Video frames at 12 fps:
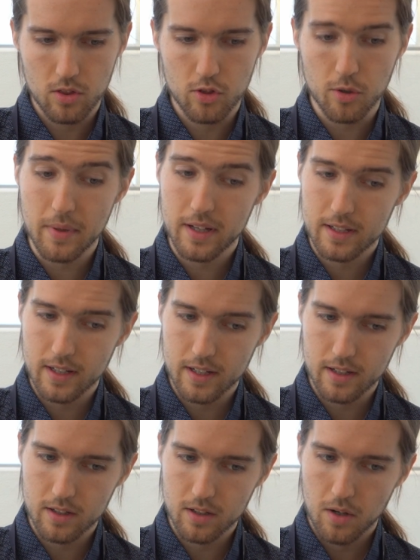they're
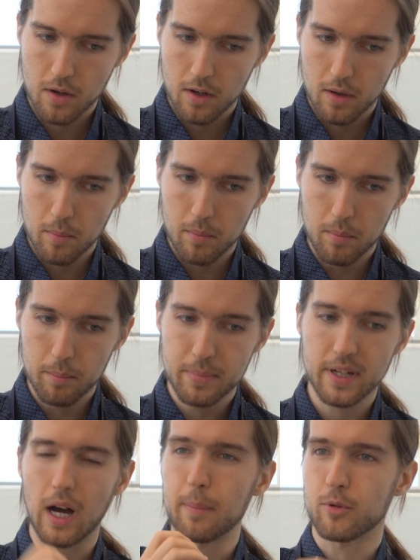making
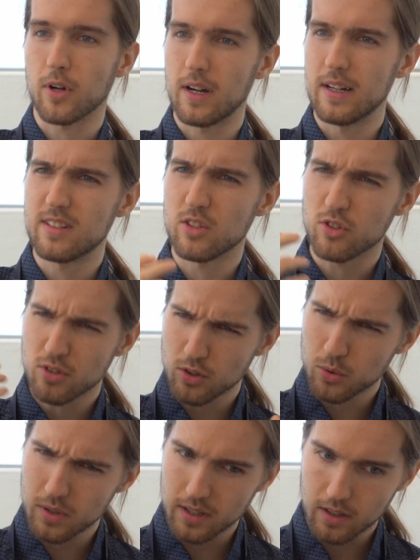big upgrades and they're still
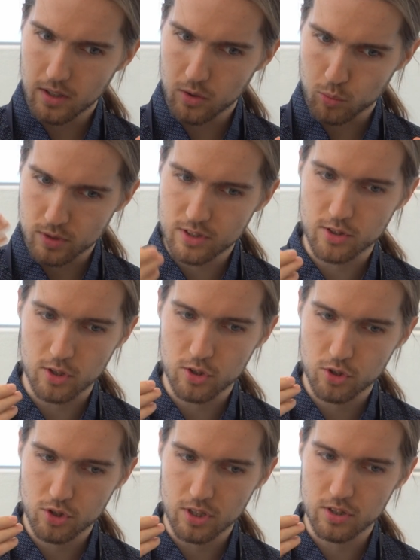doing
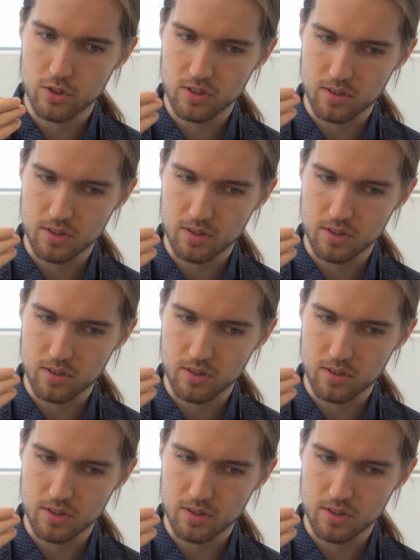research into